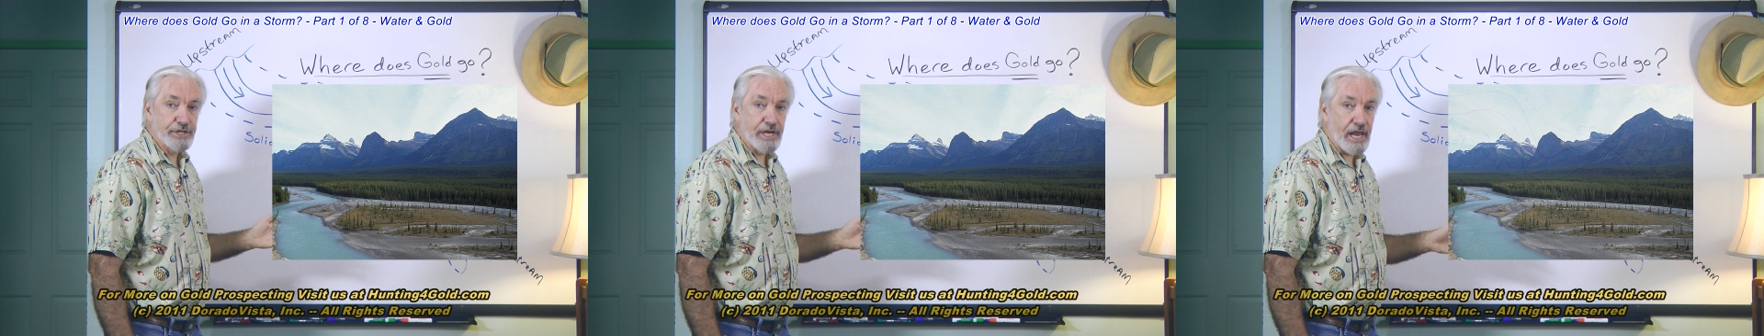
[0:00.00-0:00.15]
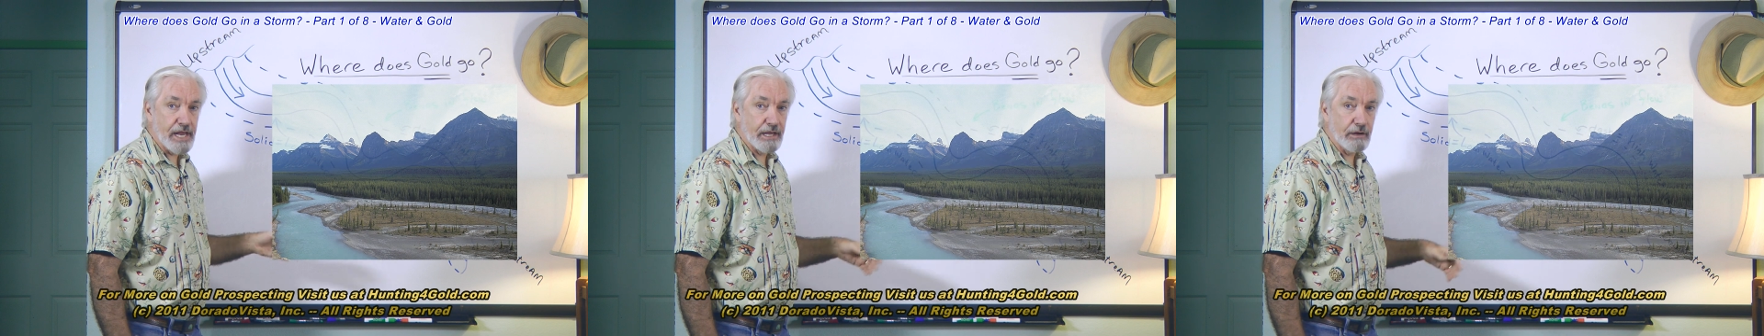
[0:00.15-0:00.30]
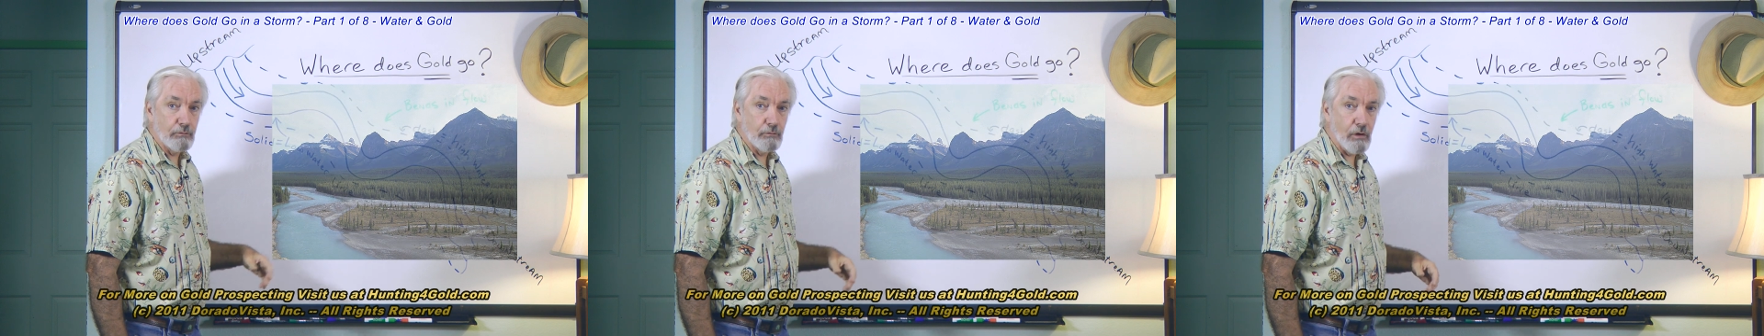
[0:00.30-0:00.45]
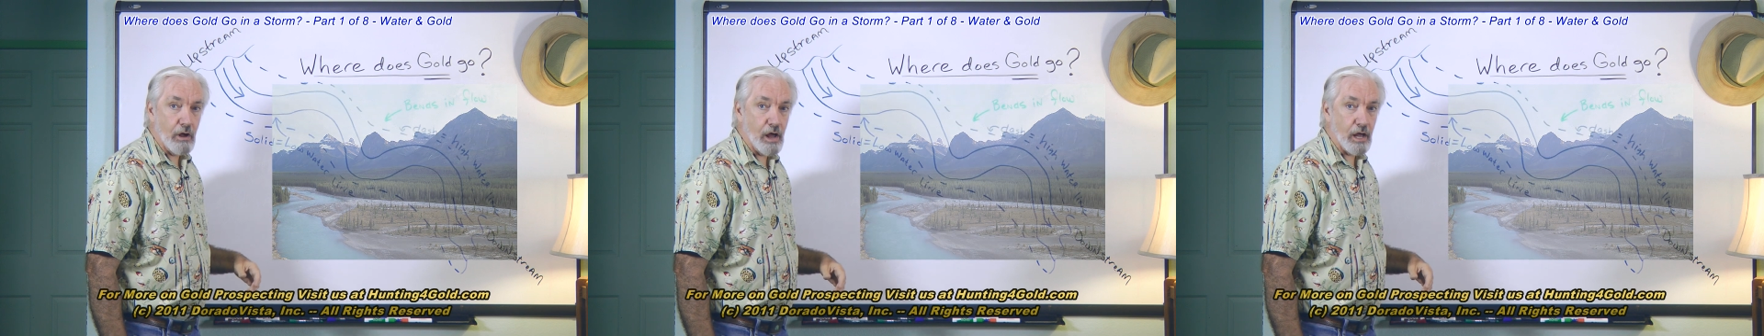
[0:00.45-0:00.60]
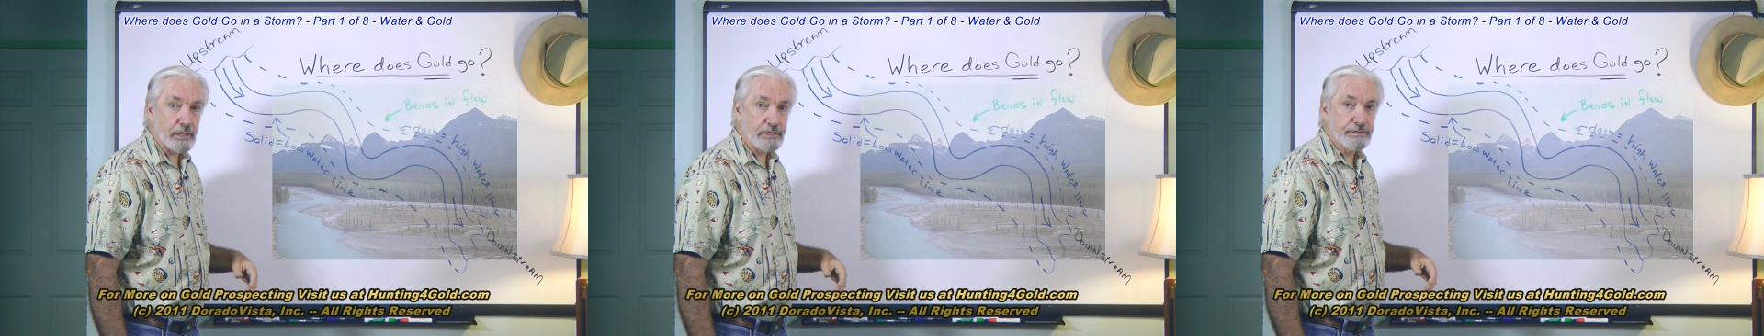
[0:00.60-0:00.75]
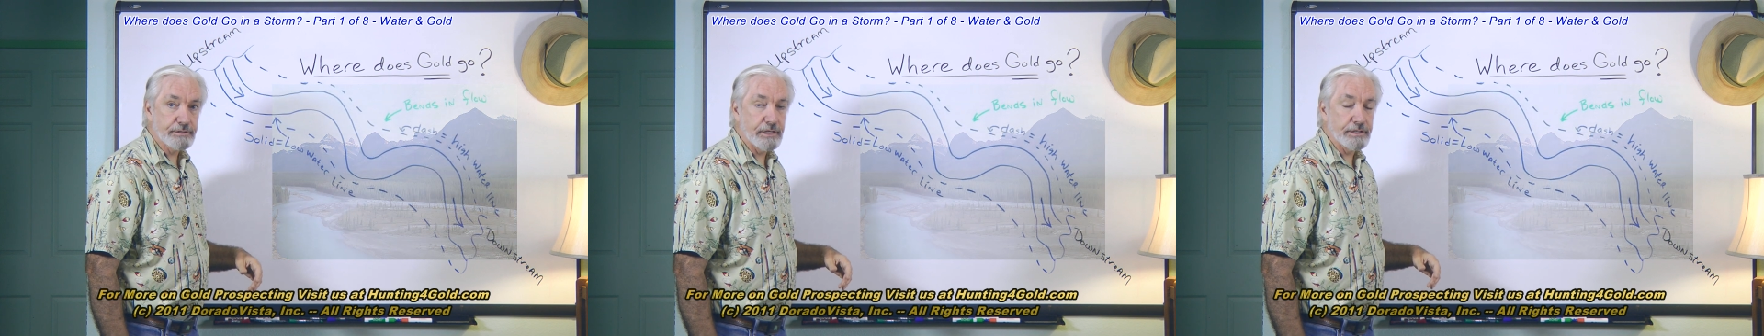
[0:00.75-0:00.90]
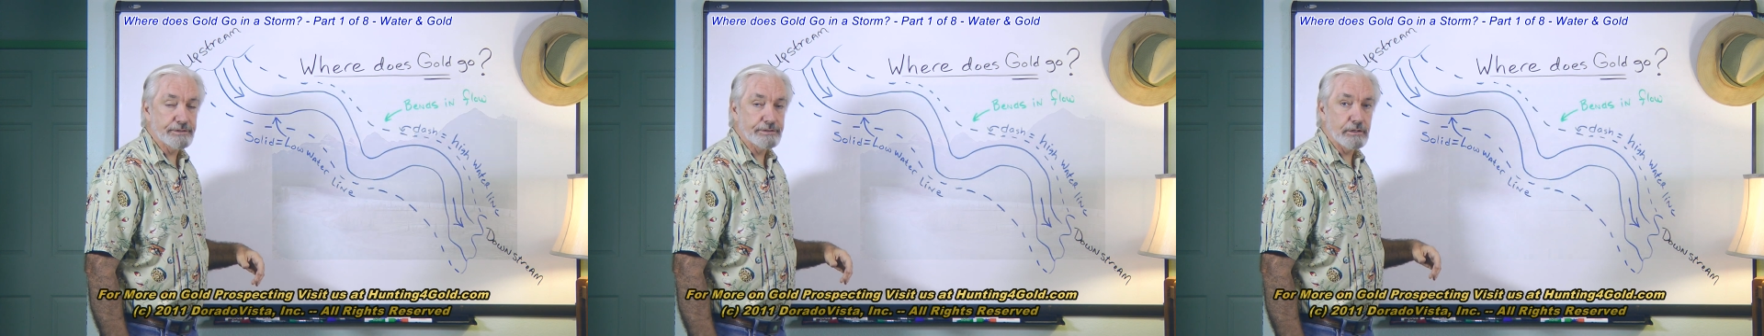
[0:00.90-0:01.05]
jagged
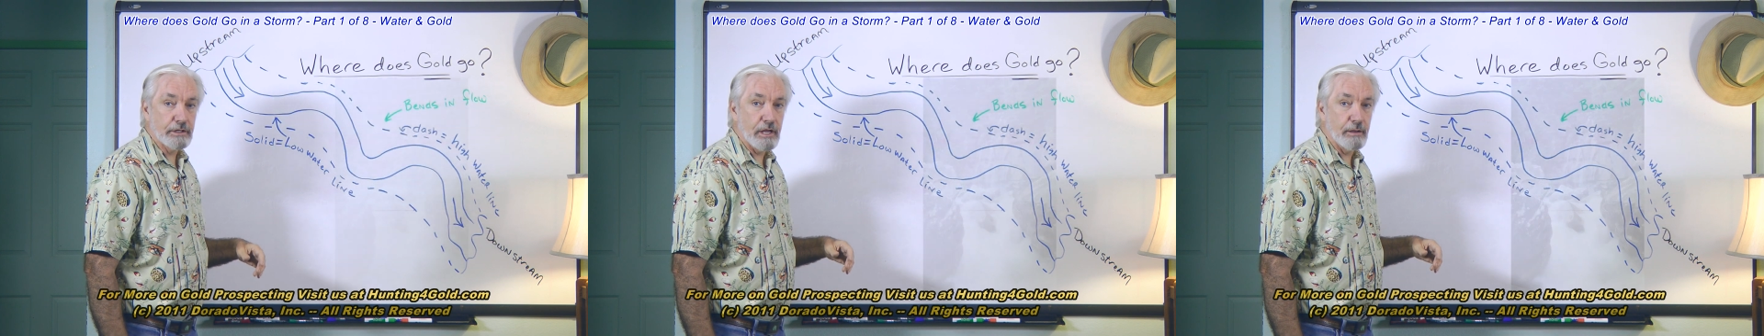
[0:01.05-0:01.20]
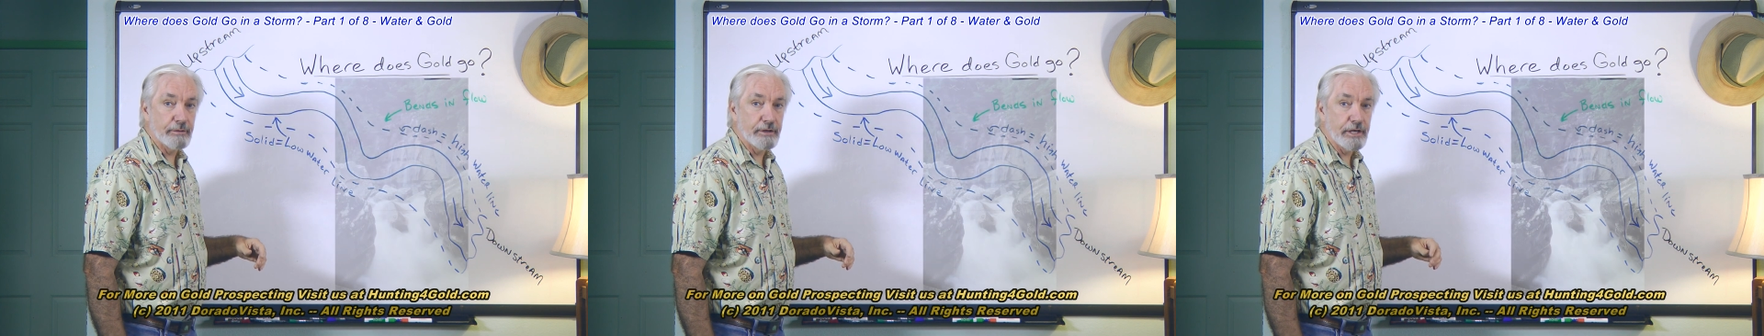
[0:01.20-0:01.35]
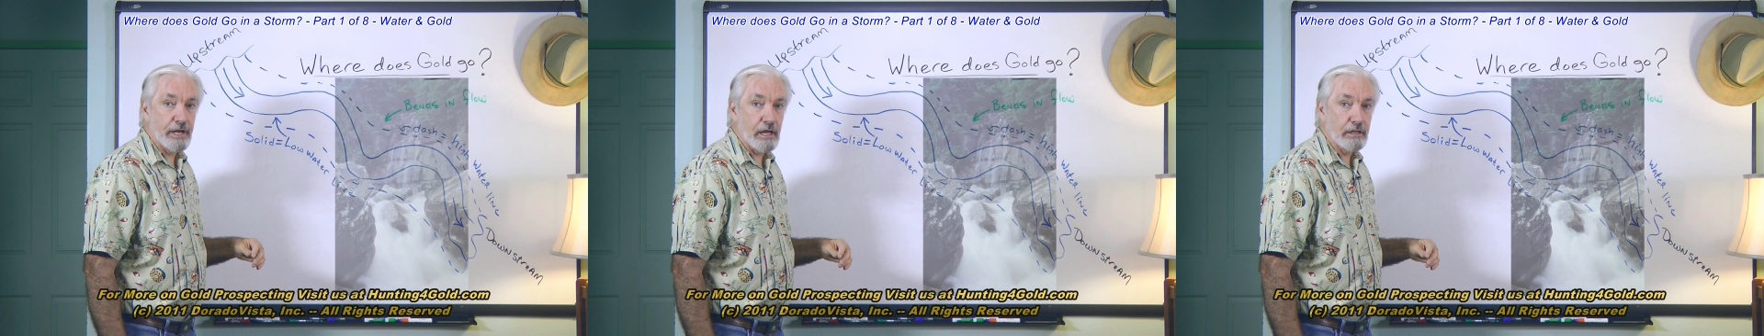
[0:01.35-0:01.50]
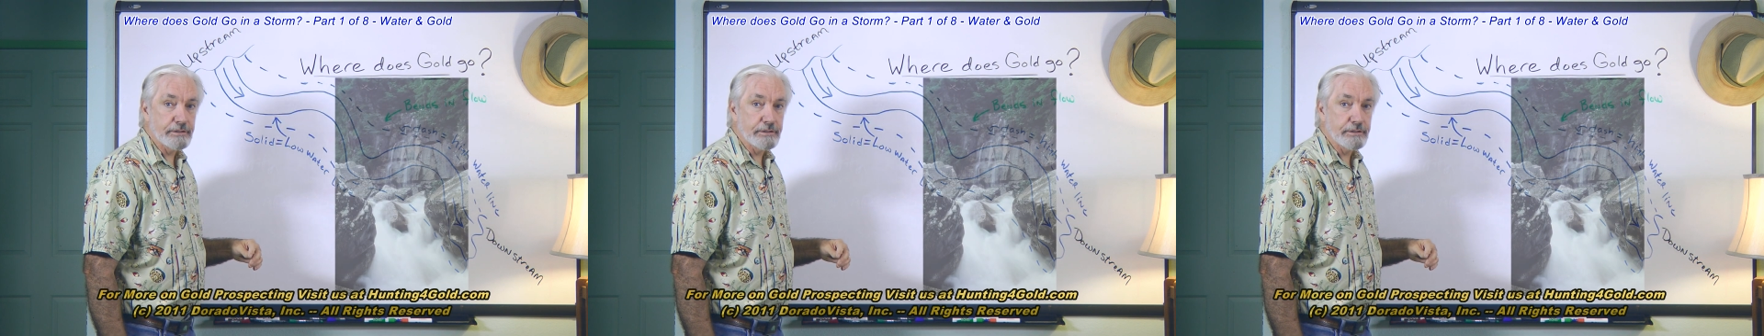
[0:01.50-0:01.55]
rocks because they're coming